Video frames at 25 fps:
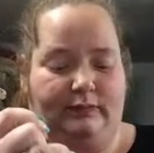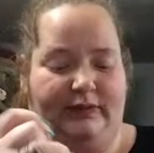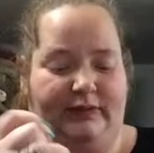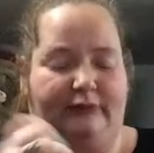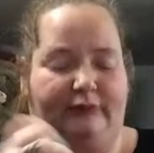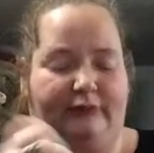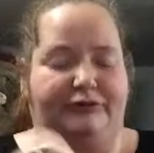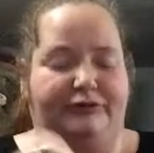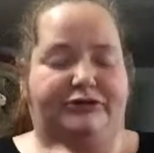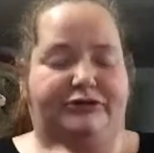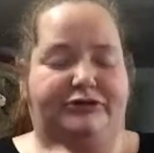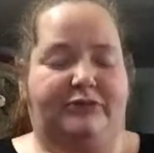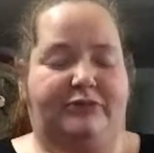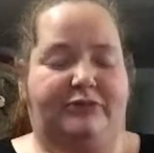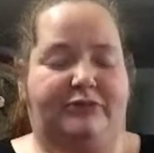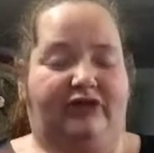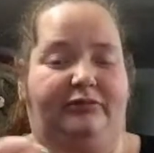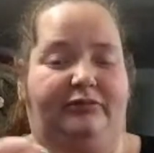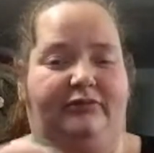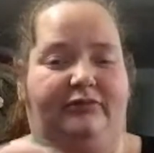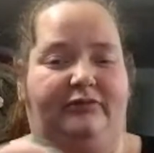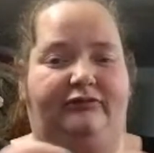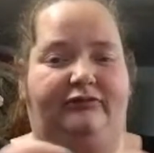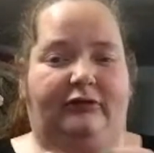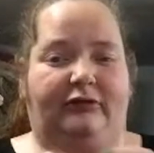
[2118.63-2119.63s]
makes me
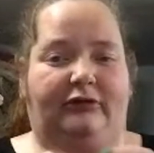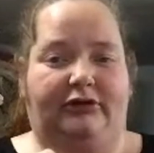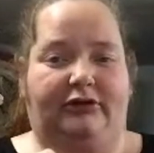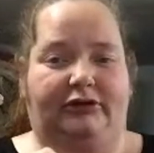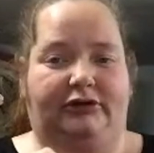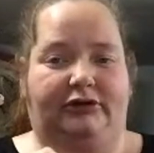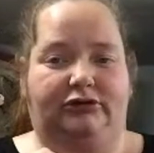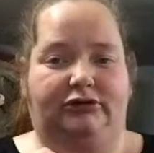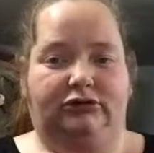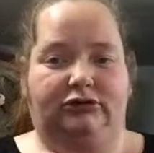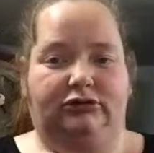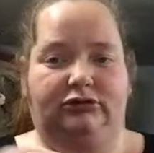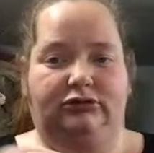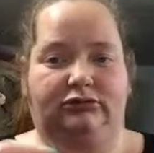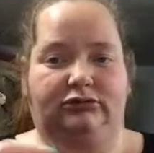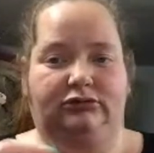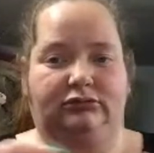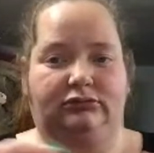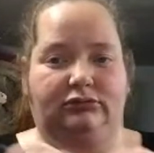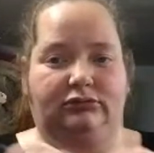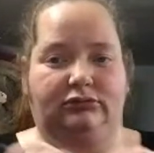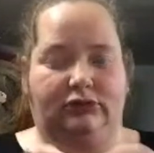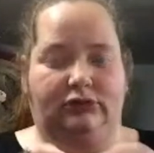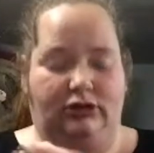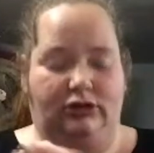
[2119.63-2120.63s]
feel good,
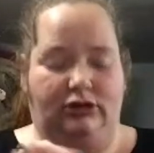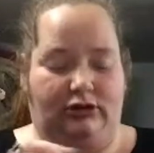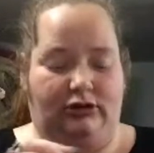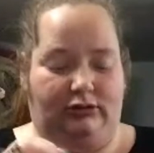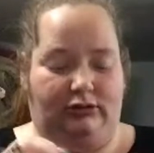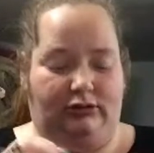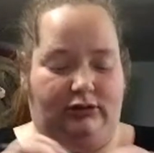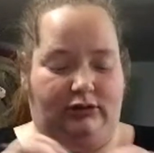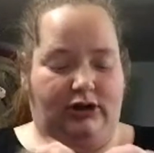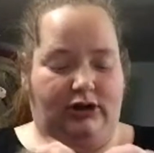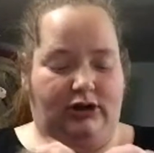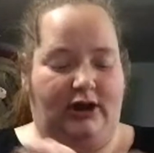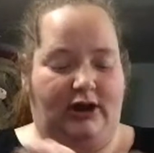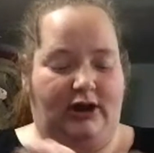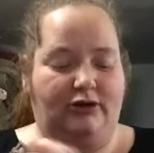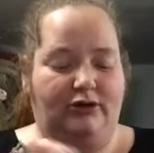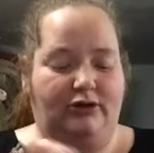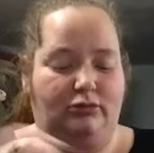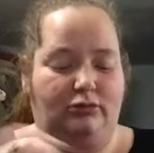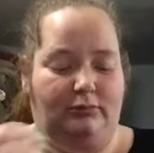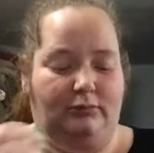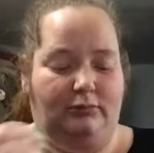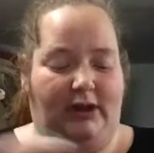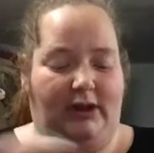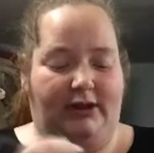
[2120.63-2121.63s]
you know, and I don't
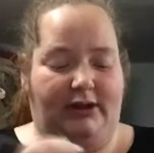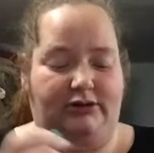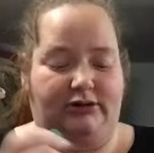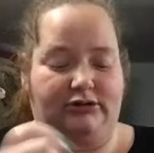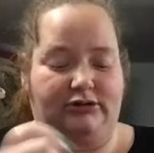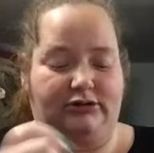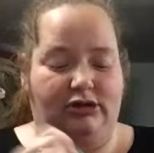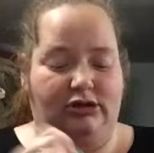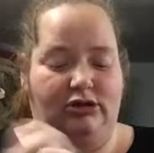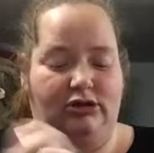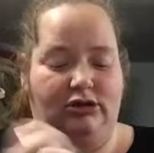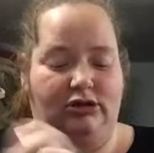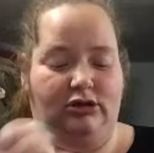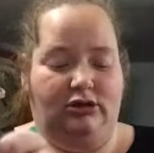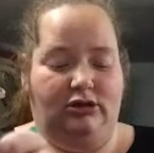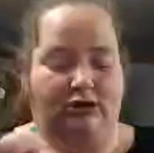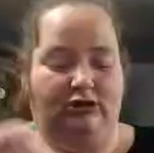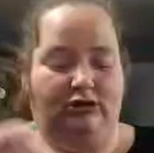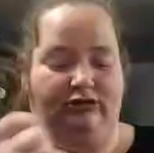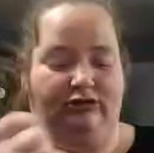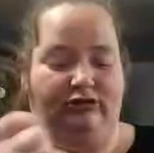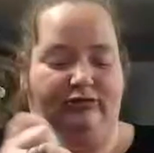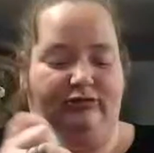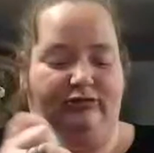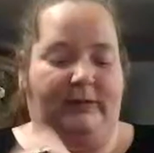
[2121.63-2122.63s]
mind
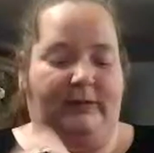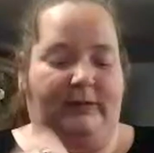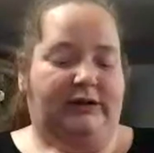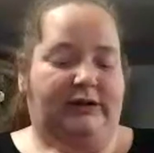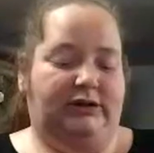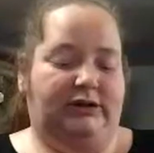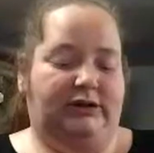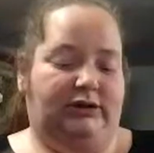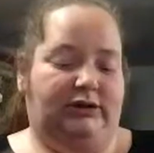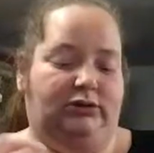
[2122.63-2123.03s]
spending